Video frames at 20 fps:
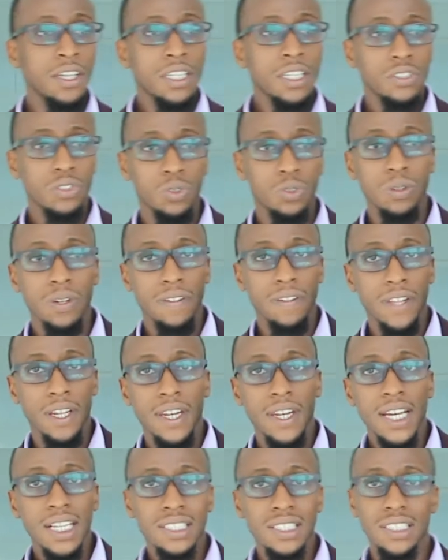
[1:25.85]
So in the
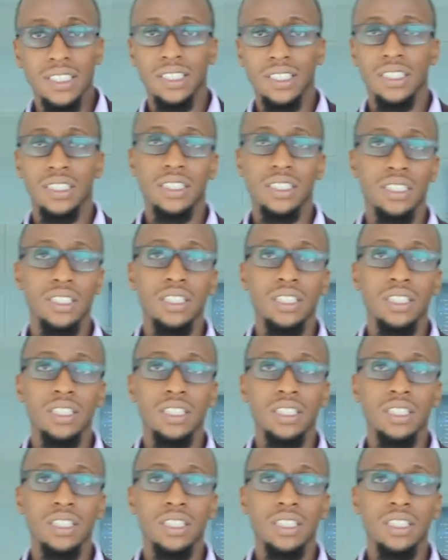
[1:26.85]
next